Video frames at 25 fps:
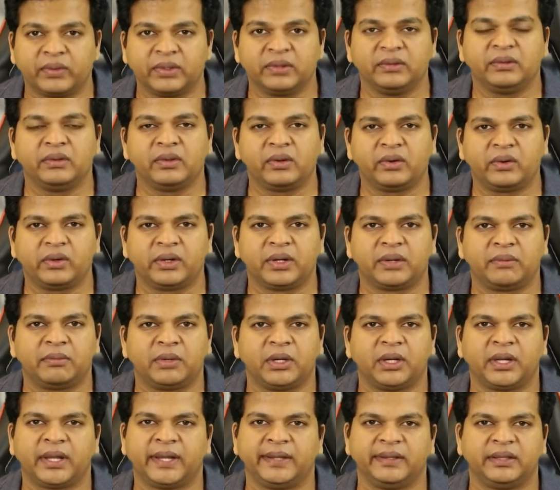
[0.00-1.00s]

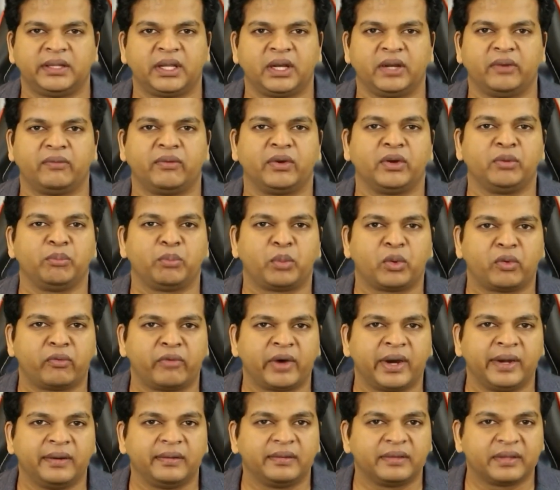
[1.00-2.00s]
109931
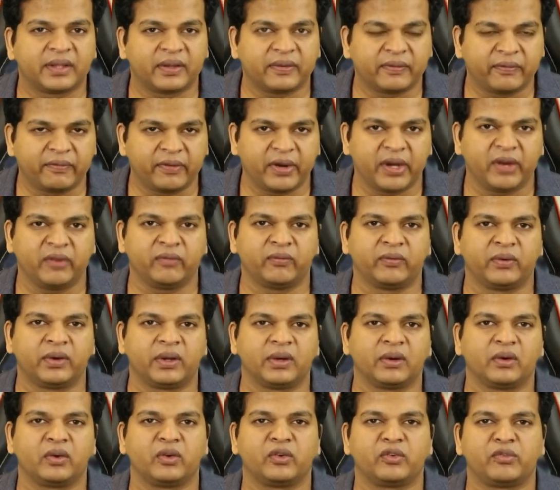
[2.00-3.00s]
provides a
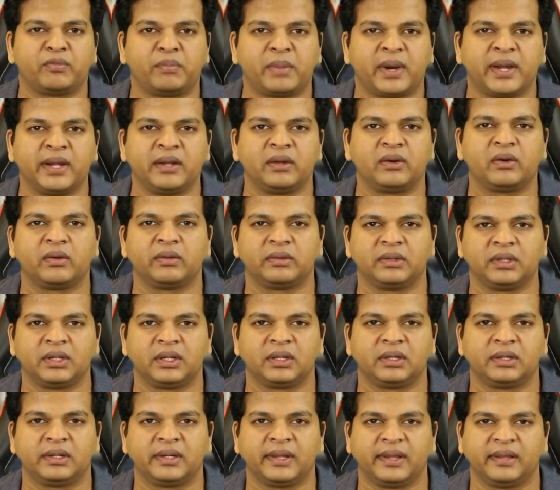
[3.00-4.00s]
framework of
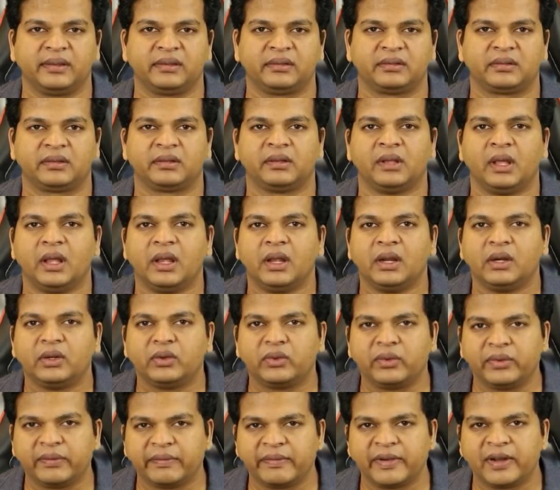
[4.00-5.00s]
biological tests
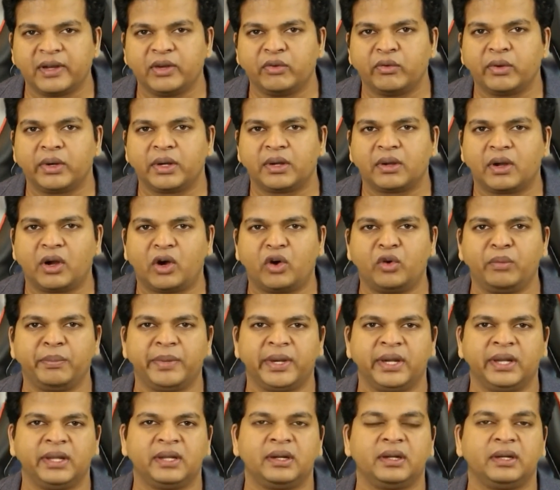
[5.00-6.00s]
to evaluate how
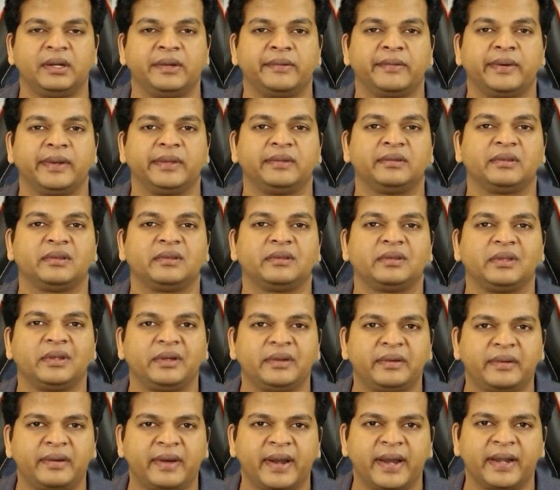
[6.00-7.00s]
medical devices
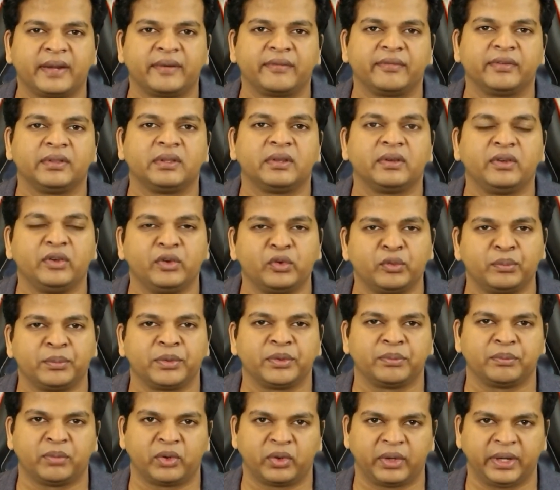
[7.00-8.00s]
interact with the
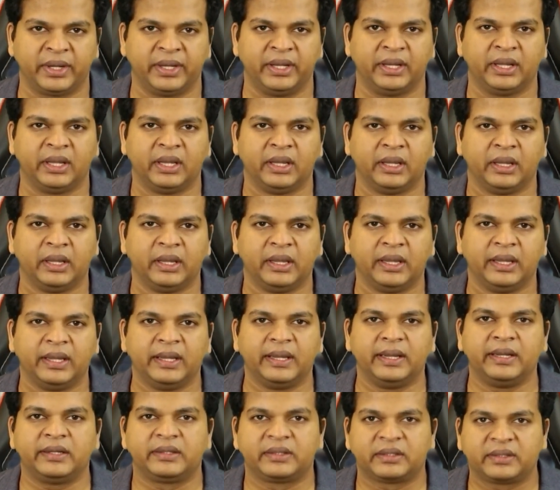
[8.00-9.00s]
human body.
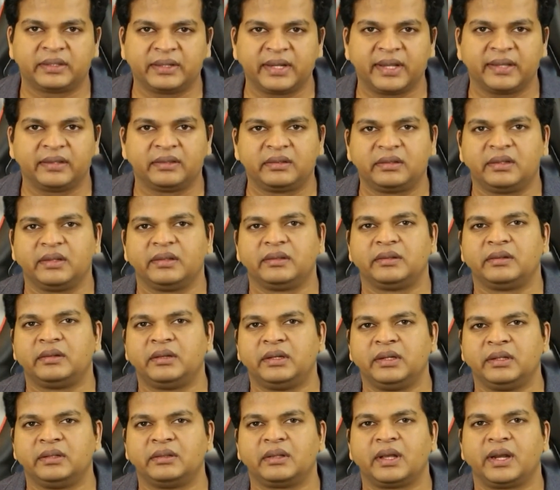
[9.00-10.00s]
Each test is
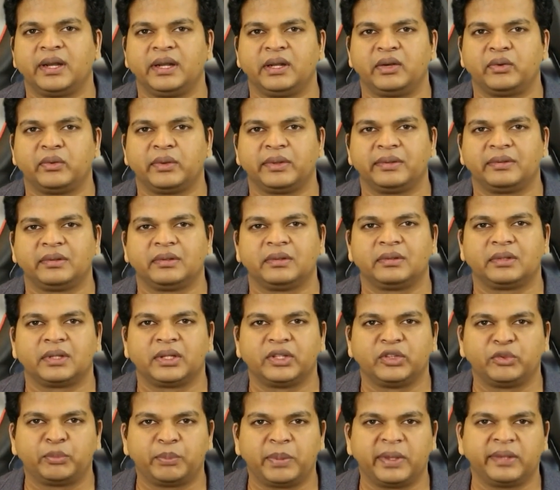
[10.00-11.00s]
designed to assess
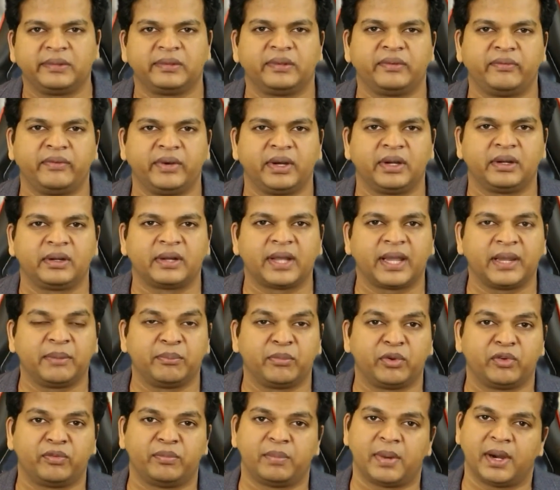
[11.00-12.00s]
a specific
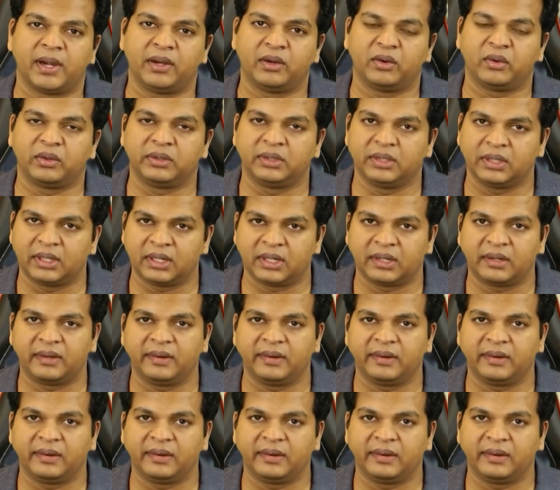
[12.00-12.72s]
type of biological